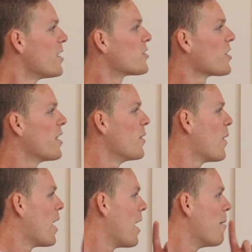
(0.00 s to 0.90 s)

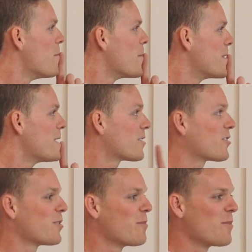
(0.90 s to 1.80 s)
So these are
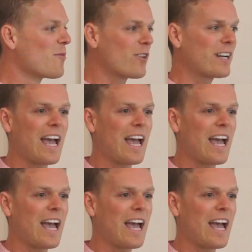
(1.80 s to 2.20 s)
some really